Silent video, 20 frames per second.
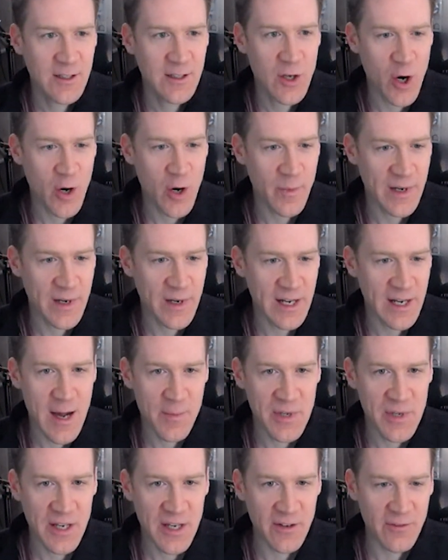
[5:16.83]
carbon
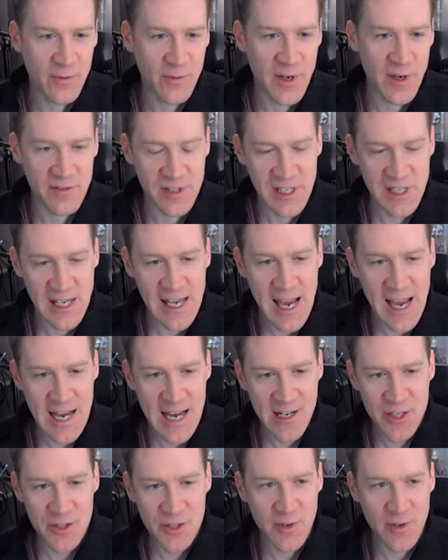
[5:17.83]
copy of we have
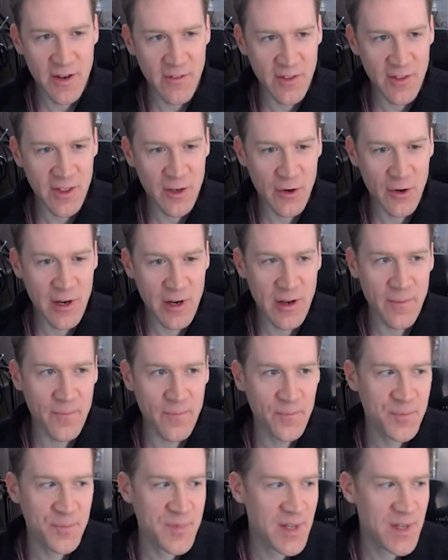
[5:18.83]
zcash and we have
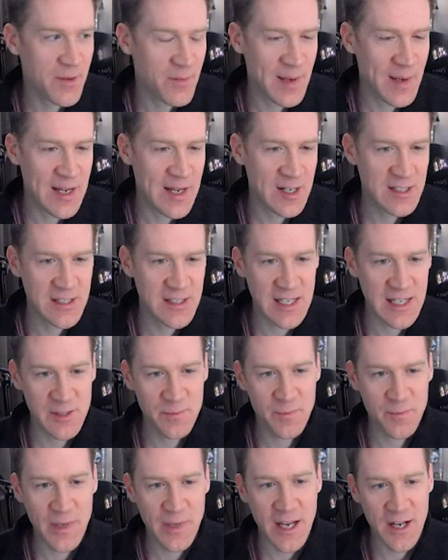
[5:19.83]
ethereum and because that's
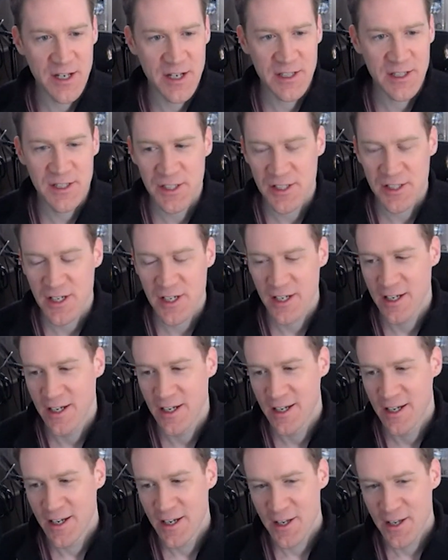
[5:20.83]
because
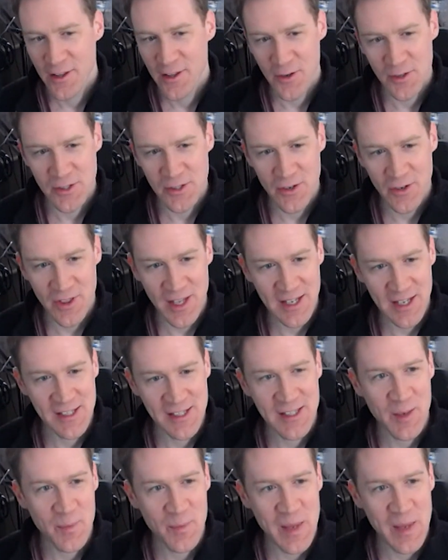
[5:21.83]
those are things
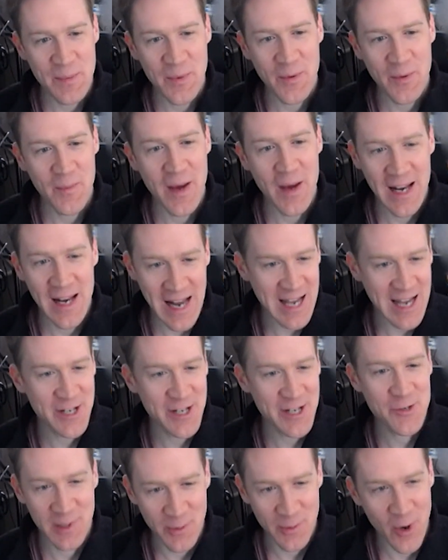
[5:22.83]
that people might
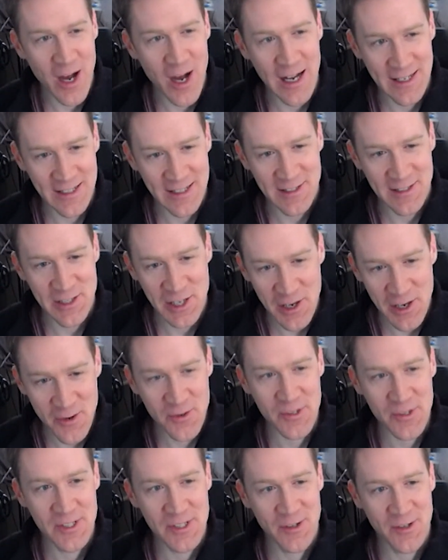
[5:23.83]
actually want to
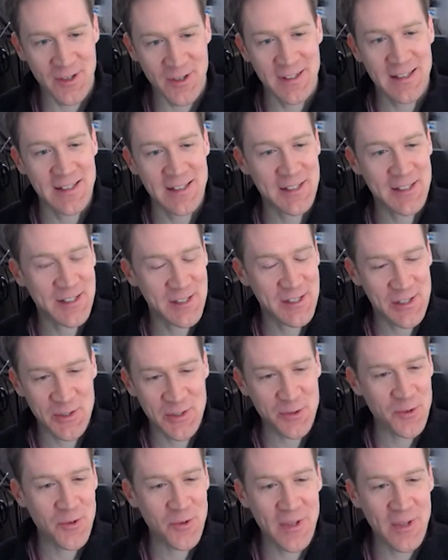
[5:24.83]
use. So this it's
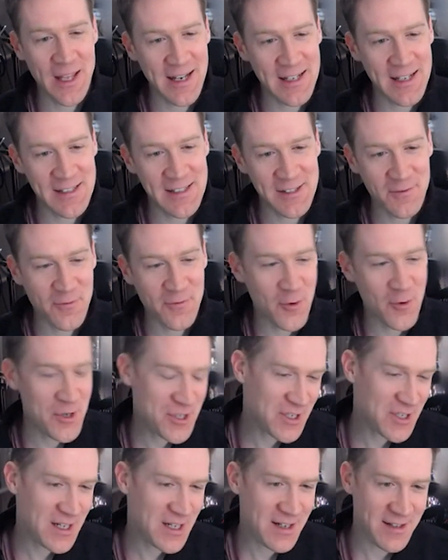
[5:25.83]
true that it's
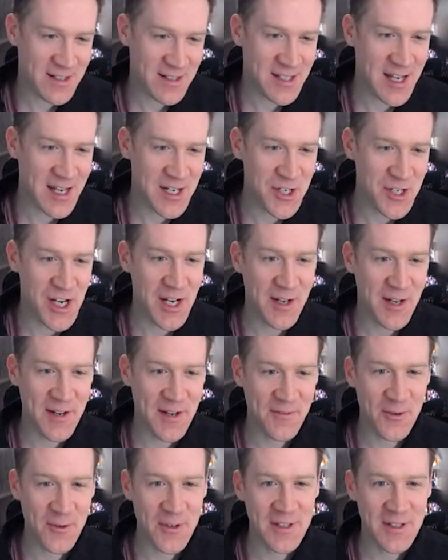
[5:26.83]
unfortunate in the sidechain. If
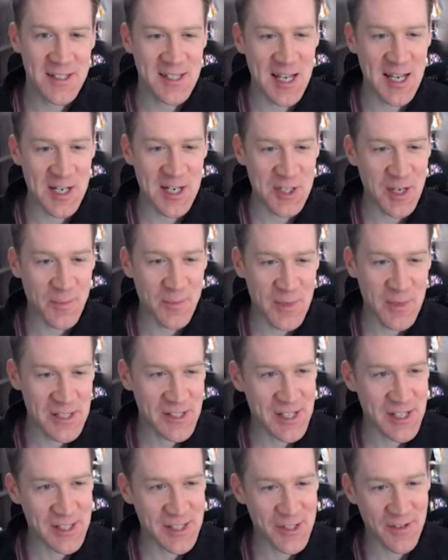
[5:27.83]
you're in the sidechain
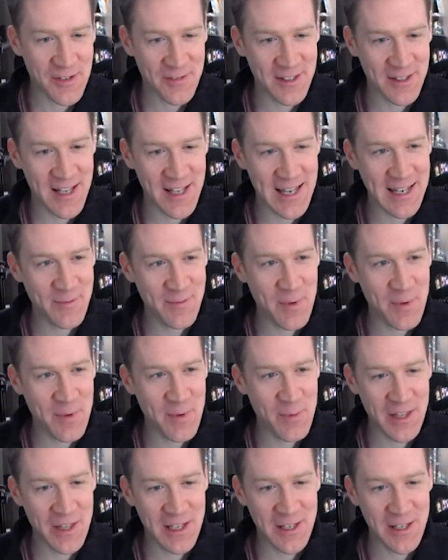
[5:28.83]
business, you have to like people
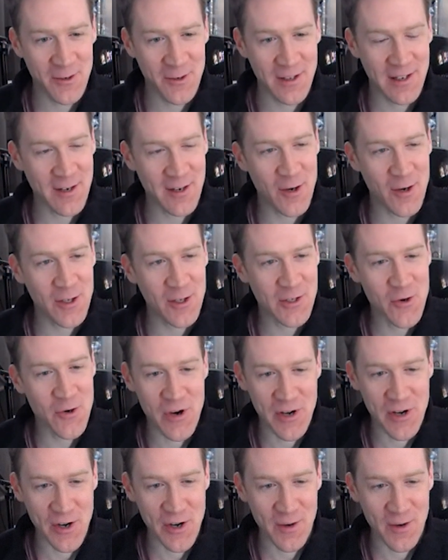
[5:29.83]
think you're like an
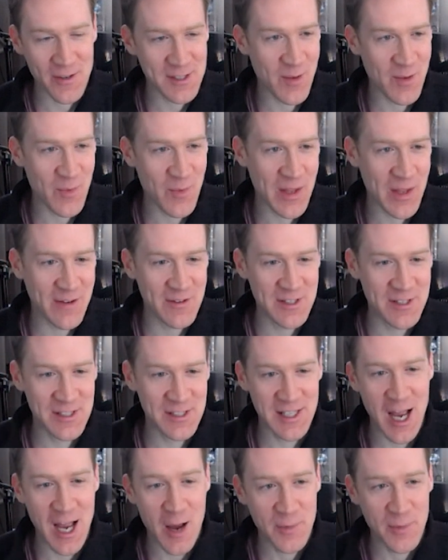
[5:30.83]
altcoiner or something, which is
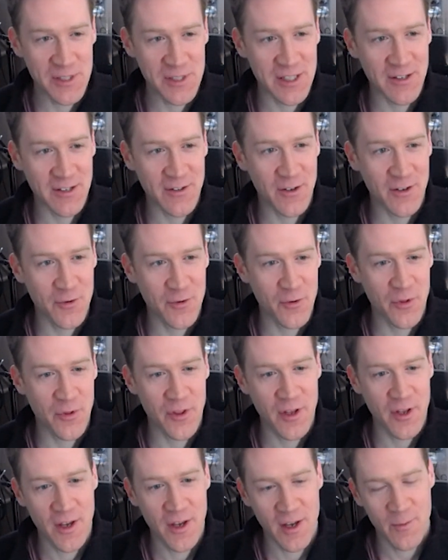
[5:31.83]
the opposite of the truth.
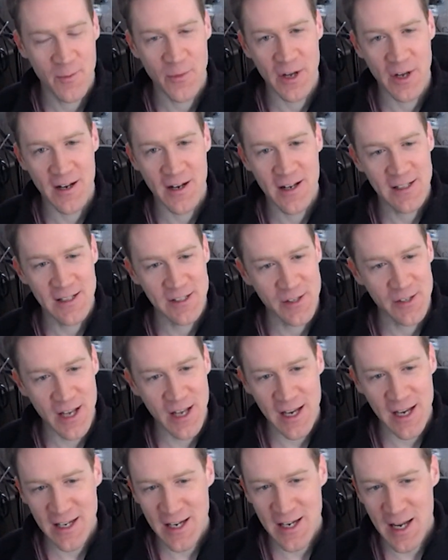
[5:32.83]
But so
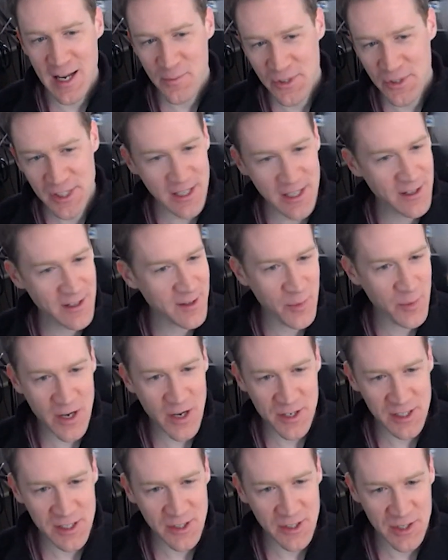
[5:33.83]
99% of the
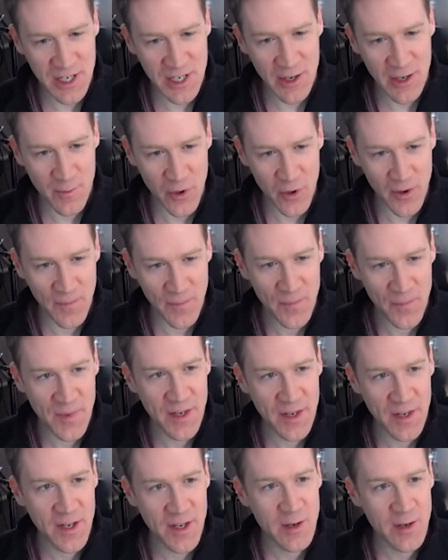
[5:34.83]
projects are terrible,
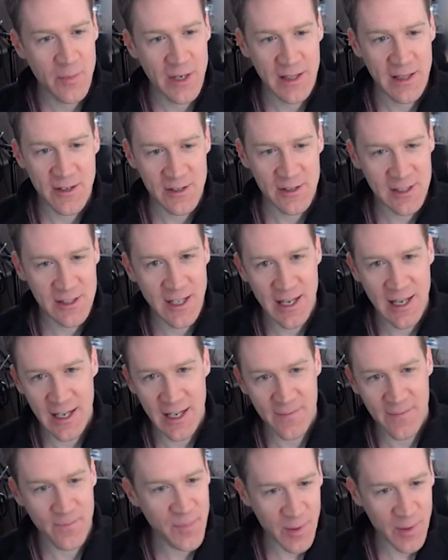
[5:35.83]
but there's like
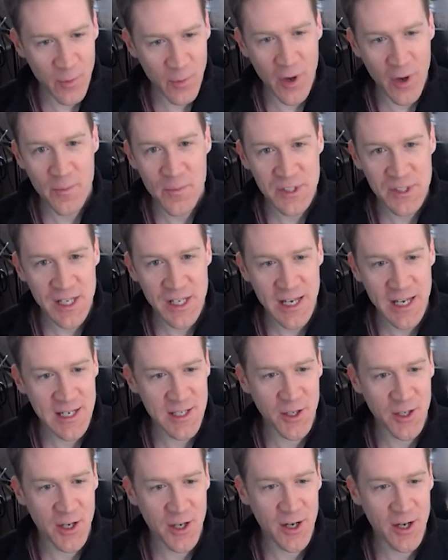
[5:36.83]
1%
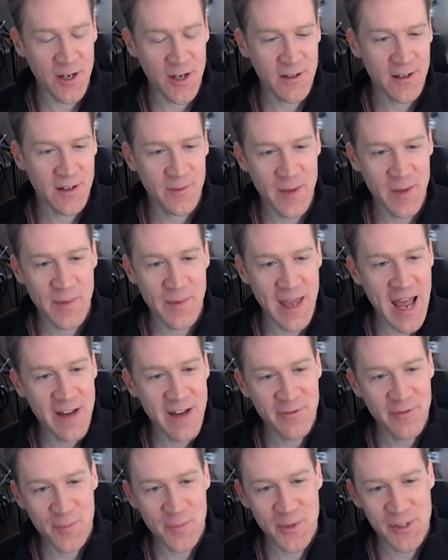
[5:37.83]
are maybe
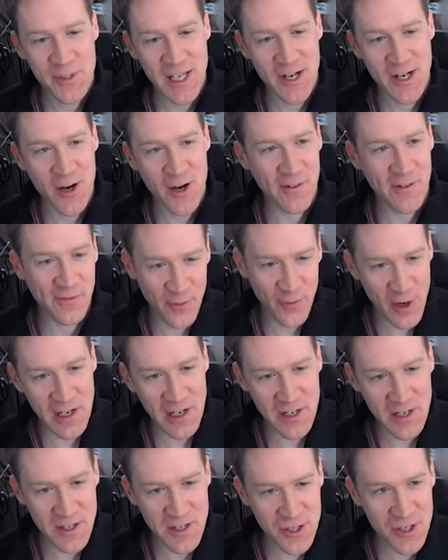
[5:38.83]
half a percent are
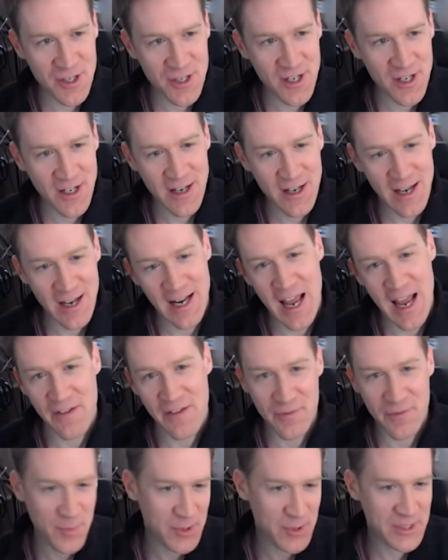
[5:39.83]
fringe and half
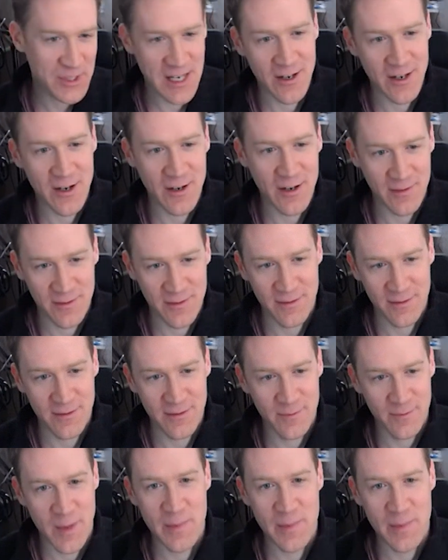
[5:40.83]
a percent are
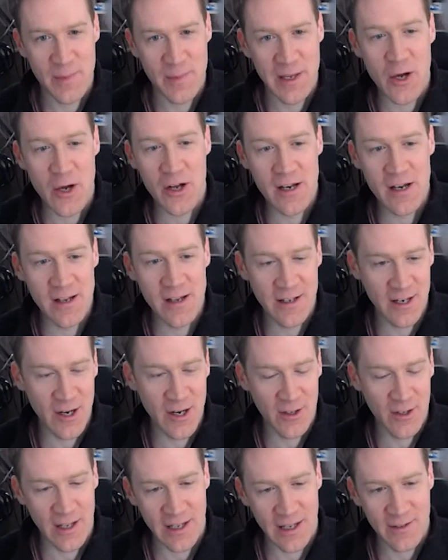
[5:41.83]
maybe good, you
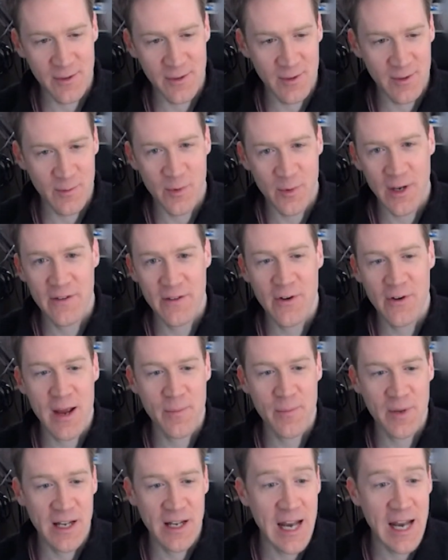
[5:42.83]
know, like whatever
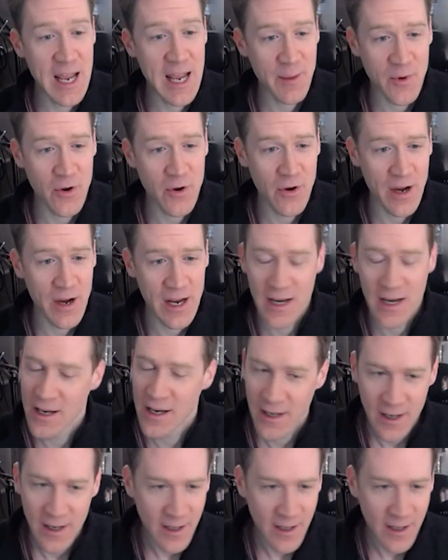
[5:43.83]
happened to Namecoin,